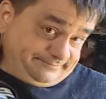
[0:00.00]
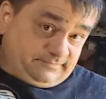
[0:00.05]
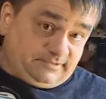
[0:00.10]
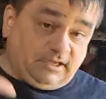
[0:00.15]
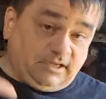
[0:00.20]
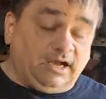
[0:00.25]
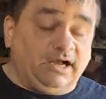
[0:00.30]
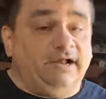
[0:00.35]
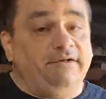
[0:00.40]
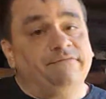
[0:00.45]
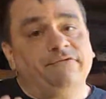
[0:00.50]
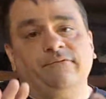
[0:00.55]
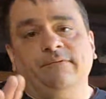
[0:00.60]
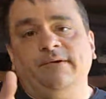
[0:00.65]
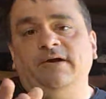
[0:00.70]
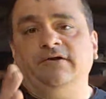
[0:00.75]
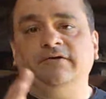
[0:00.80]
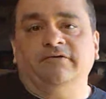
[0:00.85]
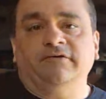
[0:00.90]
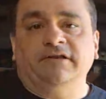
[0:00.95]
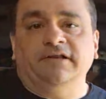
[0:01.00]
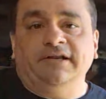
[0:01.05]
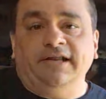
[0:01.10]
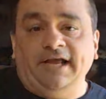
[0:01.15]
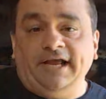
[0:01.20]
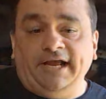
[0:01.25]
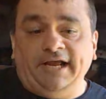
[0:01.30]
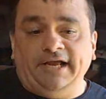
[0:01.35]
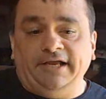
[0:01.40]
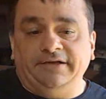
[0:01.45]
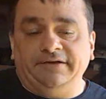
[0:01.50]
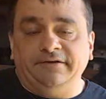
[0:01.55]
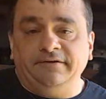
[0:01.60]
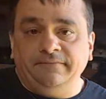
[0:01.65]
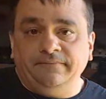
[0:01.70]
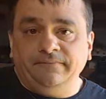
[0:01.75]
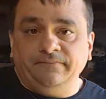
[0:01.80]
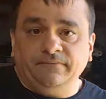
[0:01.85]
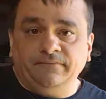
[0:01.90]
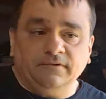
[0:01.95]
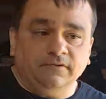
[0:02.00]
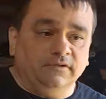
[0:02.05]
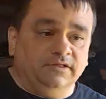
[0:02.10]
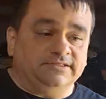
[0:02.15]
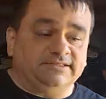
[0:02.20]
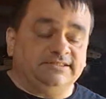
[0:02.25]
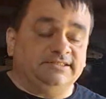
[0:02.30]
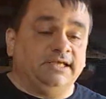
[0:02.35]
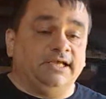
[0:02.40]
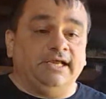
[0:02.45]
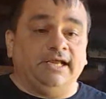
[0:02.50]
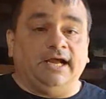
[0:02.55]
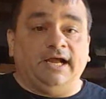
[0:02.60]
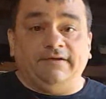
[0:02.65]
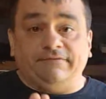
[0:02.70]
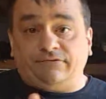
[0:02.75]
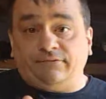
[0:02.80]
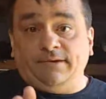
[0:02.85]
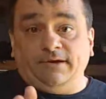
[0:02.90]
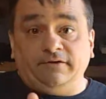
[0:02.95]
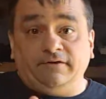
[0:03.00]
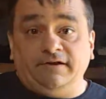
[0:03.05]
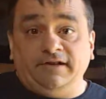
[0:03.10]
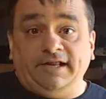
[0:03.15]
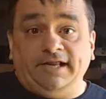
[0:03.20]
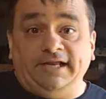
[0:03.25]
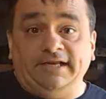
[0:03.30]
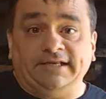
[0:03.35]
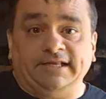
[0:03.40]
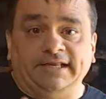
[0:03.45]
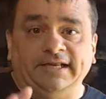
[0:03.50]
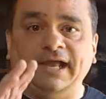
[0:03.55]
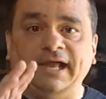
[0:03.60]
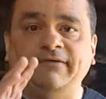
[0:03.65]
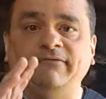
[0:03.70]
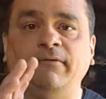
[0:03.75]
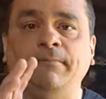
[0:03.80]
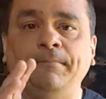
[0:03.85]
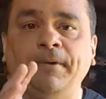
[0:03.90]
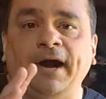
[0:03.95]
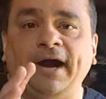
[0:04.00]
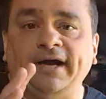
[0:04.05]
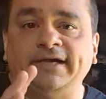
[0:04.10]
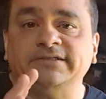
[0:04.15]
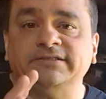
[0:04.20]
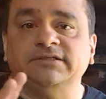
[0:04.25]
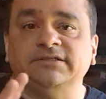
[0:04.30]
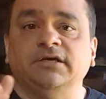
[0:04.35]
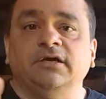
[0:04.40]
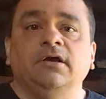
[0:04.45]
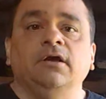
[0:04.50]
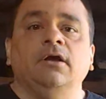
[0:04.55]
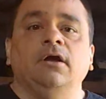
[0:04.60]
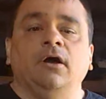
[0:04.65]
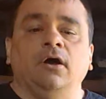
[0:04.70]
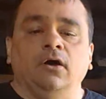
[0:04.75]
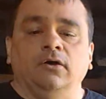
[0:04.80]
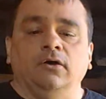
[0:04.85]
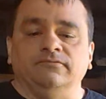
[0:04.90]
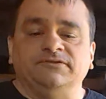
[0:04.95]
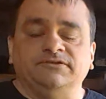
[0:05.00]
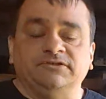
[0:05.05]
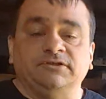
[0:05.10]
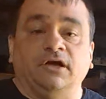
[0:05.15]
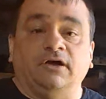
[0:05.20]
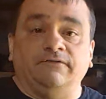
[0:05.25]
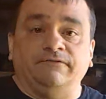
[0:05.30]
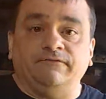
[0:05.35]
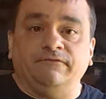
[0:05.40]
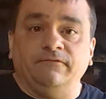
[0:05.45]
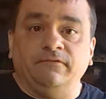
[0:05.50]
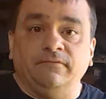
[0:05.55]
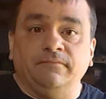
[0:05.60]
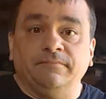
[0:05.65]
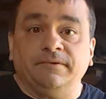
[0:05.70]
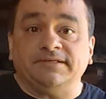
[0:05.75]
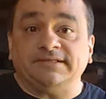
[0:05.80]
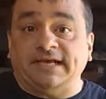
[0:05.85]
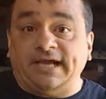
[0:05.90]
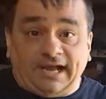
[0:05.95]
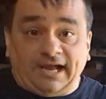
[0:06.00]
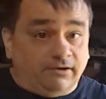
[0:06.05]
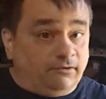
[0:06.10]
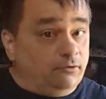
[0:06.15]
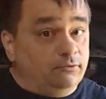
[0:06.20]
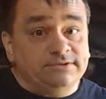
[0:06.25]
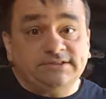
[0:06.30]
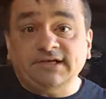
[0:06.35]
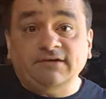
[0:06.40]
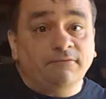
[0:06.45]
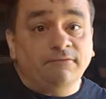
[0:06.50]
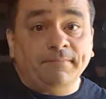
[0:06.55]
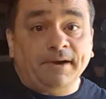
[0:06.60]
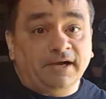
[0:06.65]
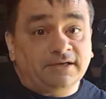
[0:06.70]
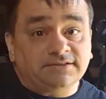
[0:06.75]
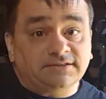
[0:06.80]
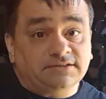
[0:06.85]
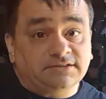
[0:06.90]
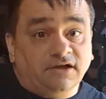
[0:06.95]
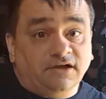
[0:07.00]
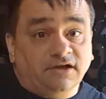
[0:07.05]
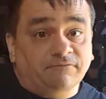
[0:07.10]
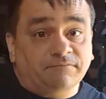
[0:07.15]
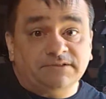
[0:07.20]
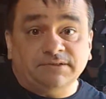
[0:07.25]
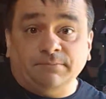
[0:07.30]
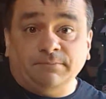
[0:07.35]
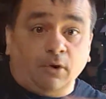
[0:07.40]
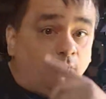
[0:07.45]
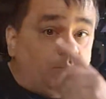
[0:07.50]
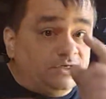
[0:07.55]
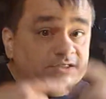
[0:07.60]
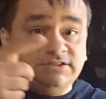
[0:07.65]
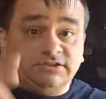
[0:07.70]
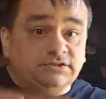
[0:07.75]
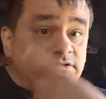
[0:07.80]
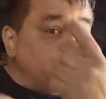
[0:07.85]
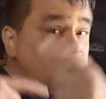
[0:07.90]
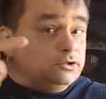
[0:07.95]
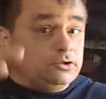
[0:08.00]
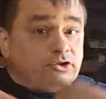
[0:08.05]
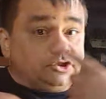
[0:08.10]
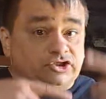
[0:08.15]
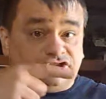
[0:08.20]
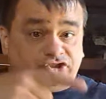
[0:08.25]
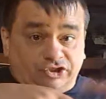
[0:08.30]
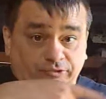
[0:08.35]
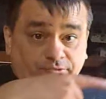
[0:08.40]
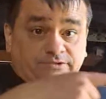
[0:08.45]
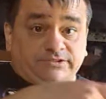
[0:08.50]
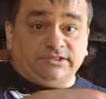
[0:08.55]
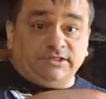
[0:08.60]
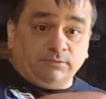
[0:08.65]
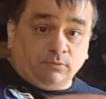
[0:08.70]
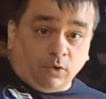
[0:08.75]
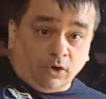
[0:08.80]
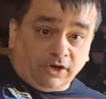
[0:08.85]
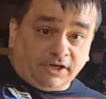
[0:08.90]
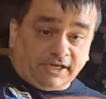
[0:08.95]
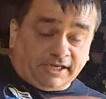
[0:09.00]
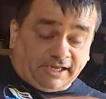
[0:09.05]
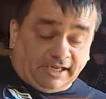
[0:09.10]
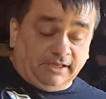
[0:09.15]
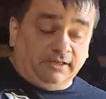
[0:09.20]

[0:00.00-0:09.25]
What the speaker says: I have $300 in hand. Let's say I have $300 in hand, and I have a box of stuff, because I always have a box of stuff because I'm always continuously working it.